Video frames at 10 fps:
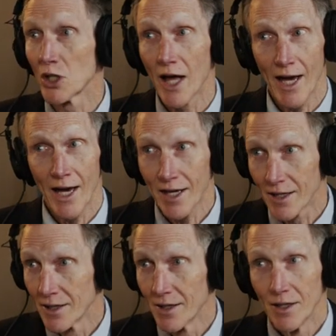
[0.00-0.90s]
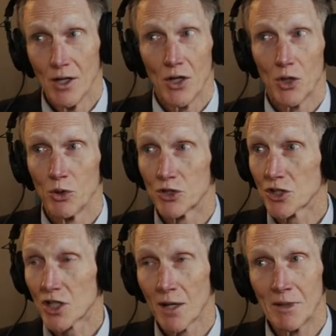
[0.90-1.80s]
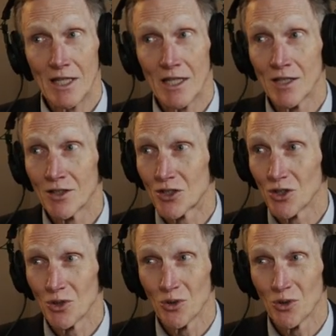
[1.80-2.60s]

hack who is just coming in to